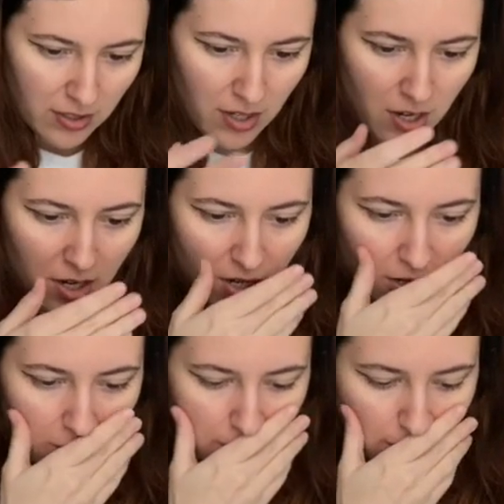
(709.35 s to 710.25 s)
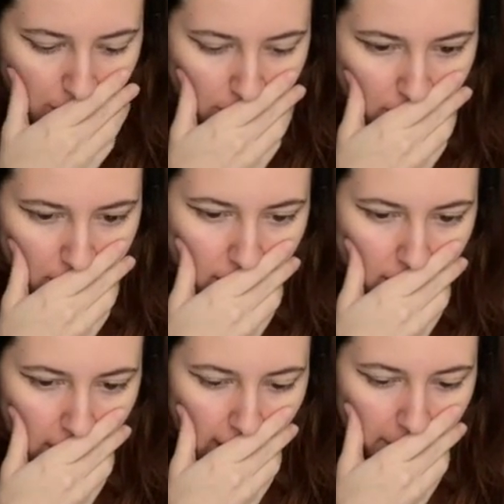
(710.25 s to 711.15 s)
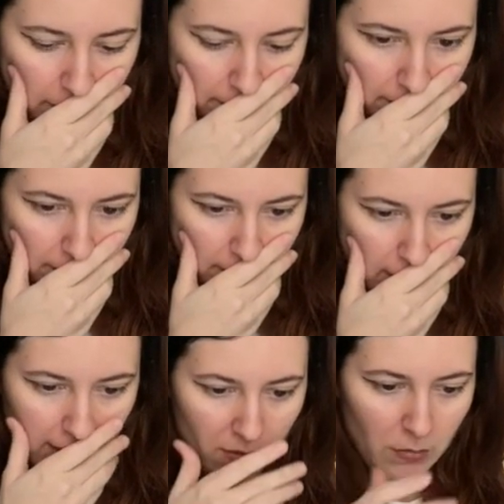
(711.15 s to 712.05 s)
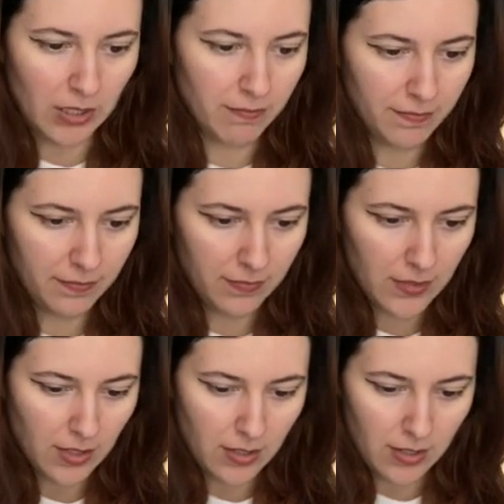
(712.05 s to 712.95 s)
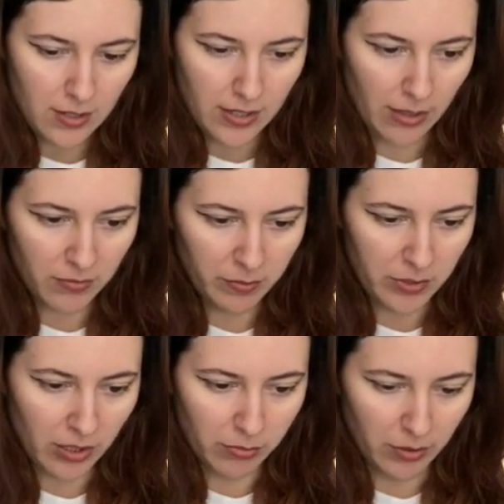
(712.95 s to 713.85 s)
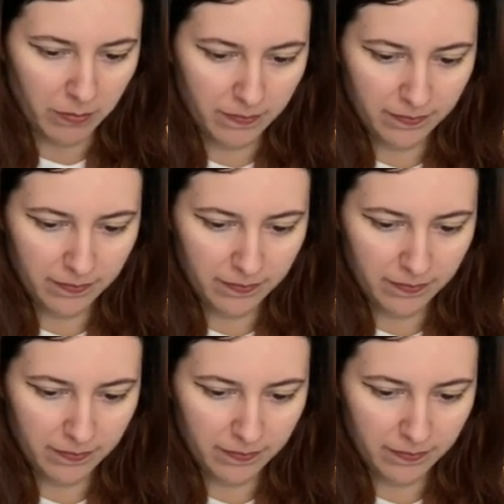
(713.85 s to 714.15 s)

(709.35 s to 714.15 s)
Oh, yep, that's me. I'm the problem.